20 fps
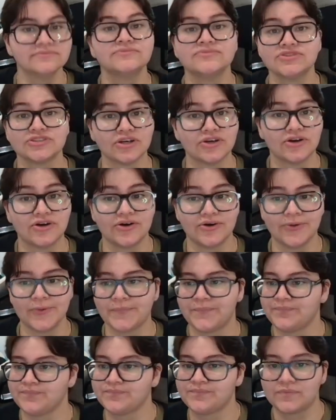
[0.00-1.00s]
So
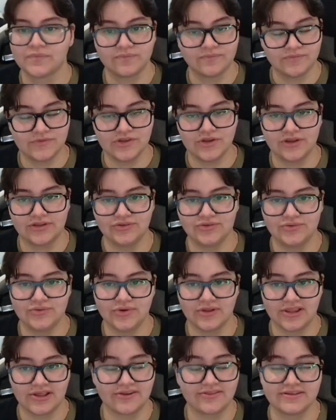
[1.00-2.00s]
you can do a
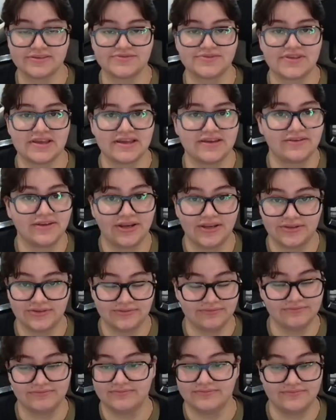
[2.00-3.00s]
lot of things with that. You
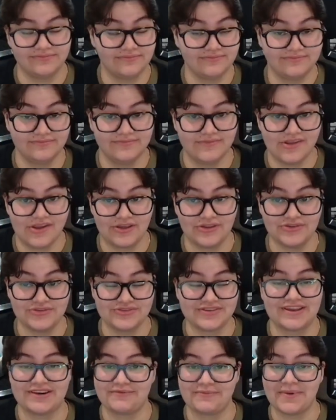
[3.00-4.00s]
can use
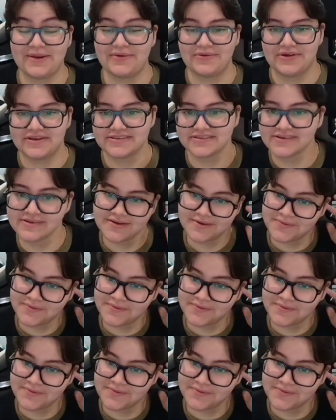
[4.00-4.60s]
that in many ways.